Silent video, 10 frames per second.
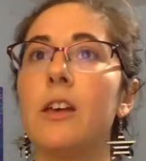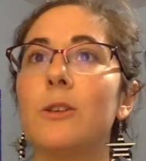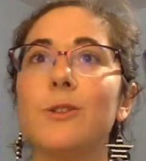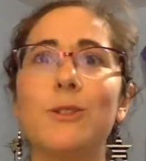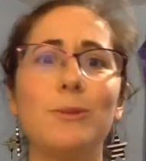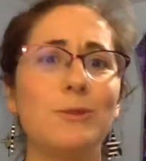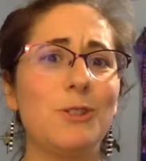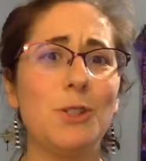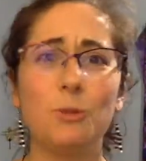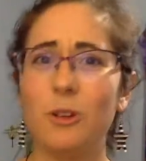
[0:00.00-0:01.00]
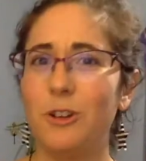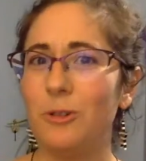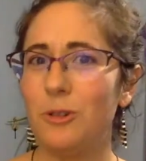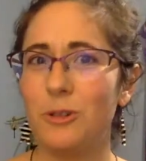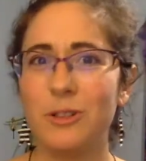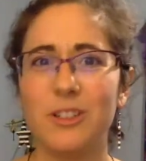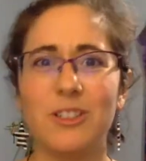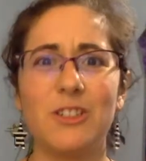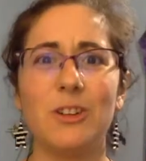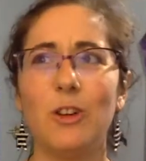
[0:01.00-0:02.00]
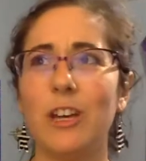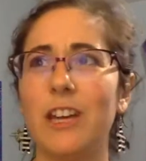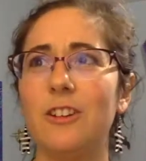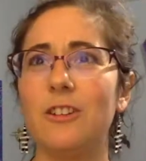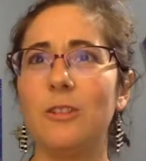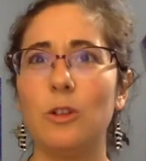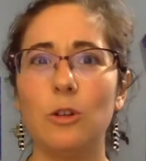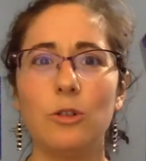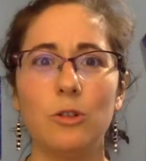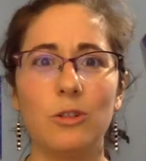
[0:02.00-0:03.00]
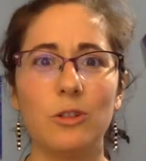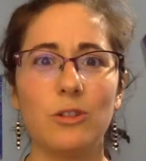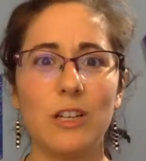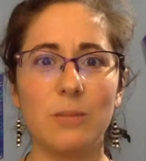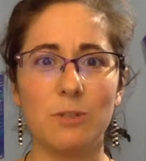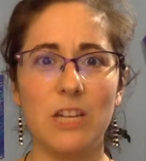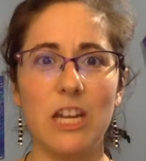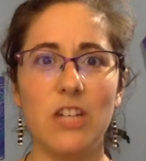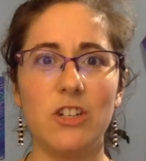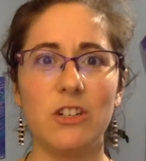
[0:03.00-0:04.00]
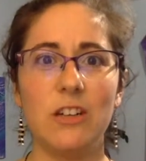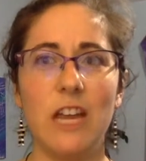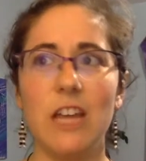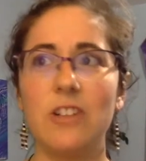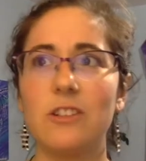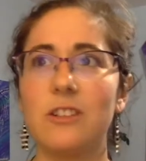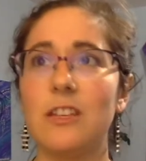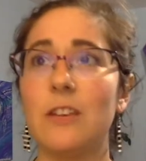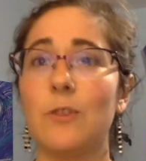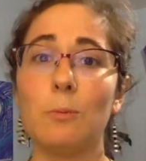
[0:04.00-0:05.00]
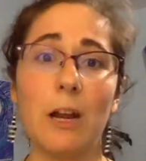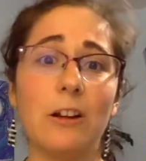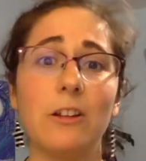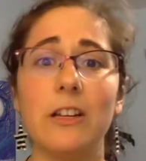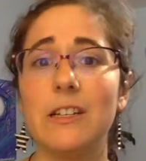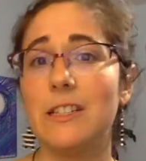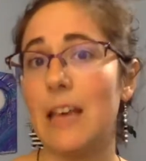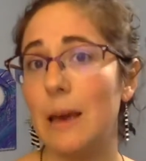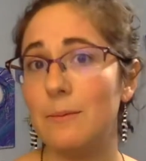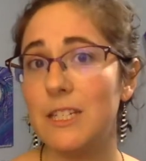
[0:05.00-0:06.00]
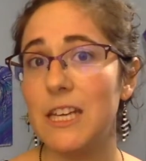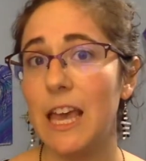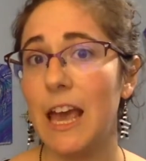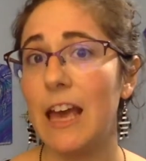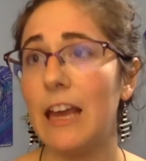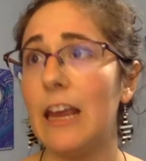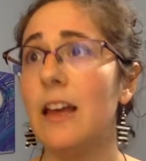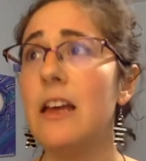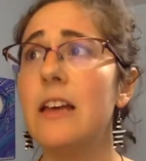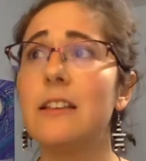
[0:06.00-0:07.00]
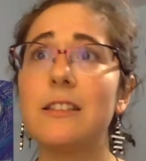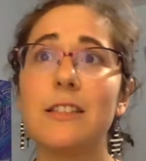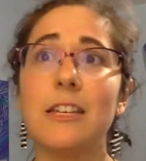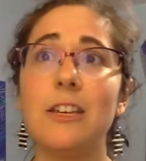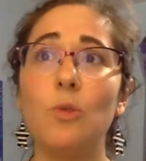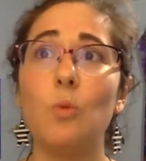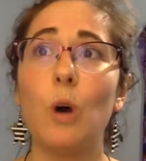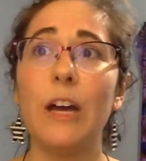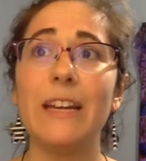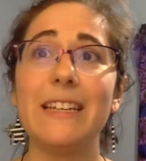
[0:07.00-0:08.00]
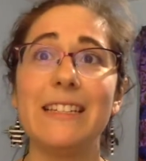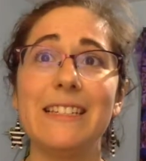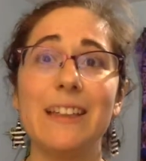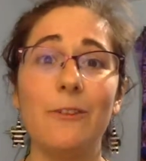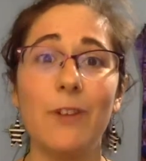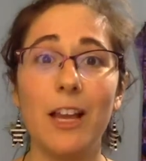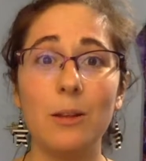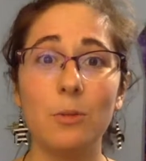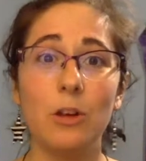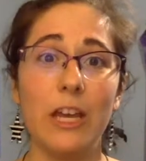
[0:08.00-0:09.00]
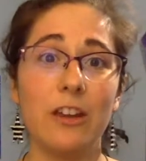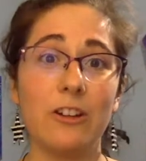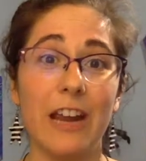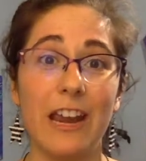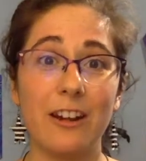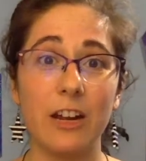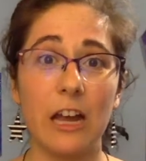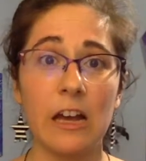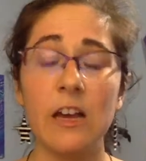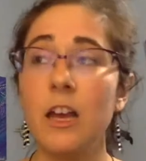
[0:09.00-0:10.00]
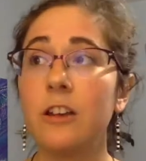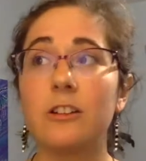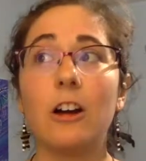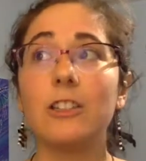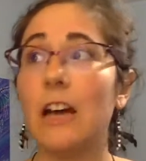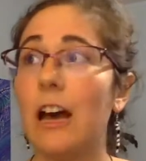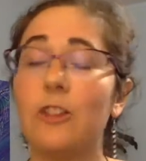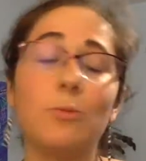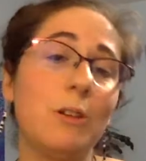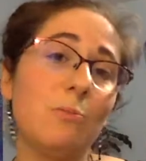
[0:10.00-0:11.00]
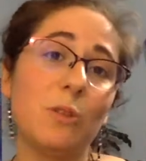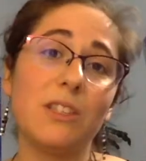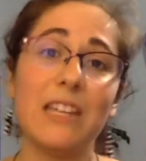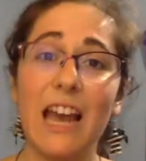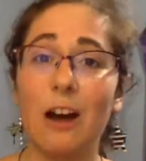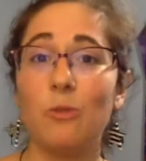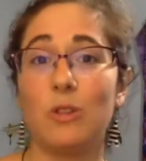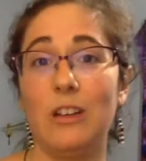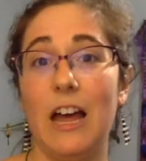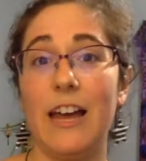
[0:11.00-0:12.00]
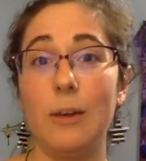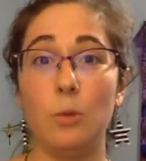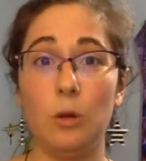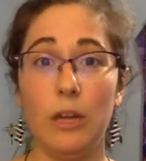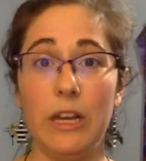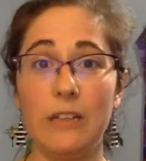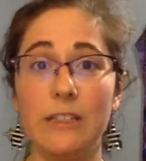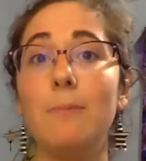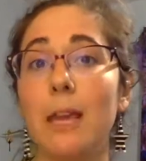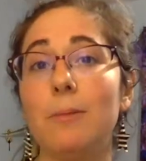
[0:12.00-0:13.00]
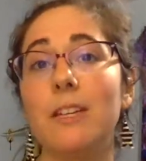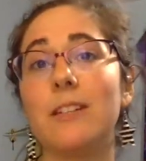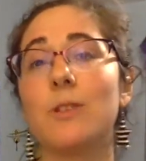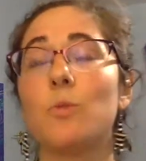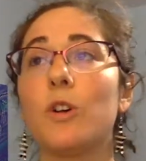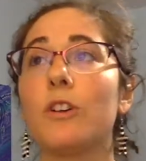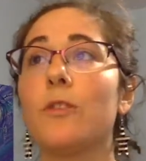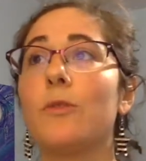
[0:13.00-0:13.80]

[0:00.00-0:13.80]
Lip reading: So do a Google search, look at your local transportation agency. For Maryland, it's the MTA. See what is available in your area. Talk to other people, see how reliable it is. Maybe it doesn't work